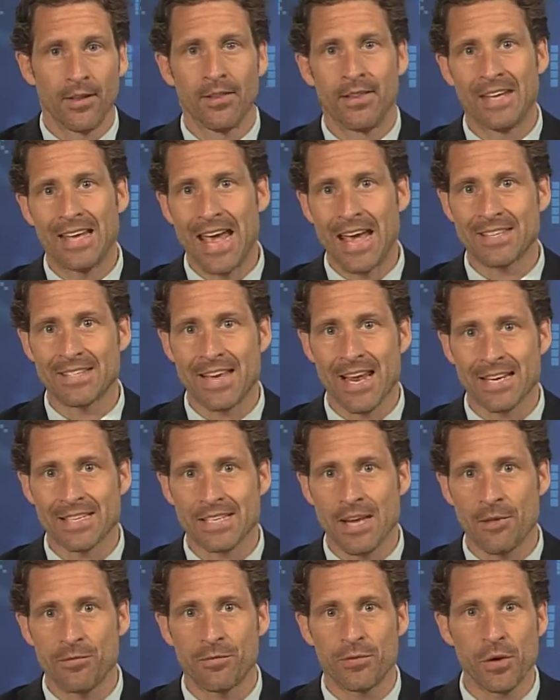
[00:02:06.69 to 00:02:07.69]
the
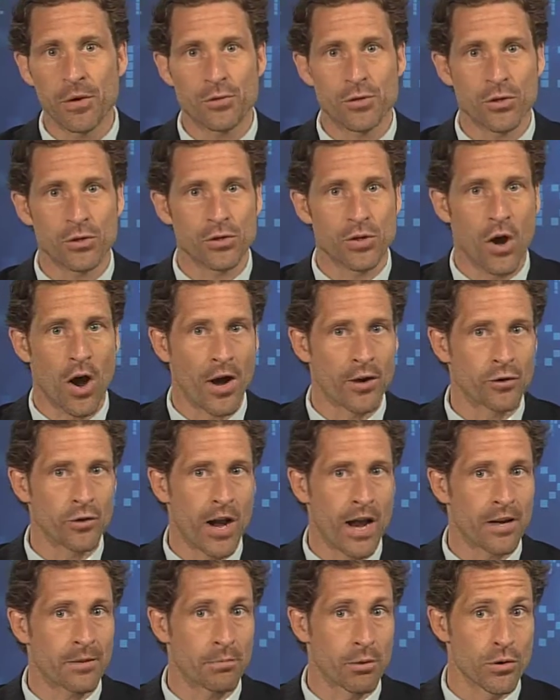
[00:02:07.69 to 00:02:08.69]
SXM futures
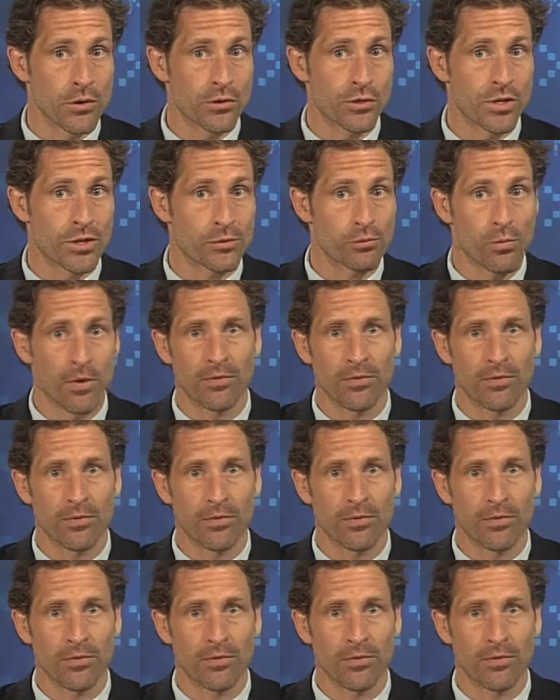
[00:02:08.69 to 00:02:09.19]
contract purchase